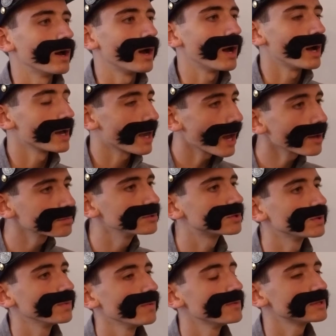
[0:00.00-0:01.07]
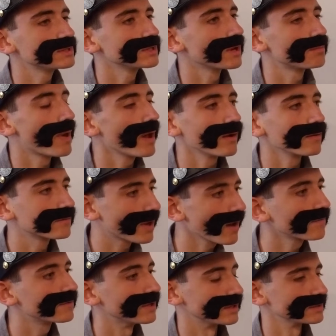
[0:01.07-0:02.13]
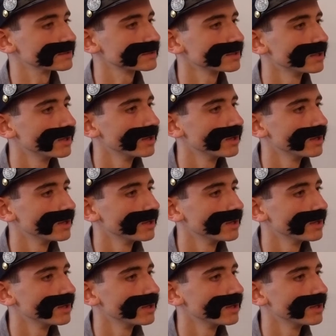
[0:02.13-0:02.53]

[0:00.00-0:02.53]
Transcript: I happen to be missing a pair of cufflinks.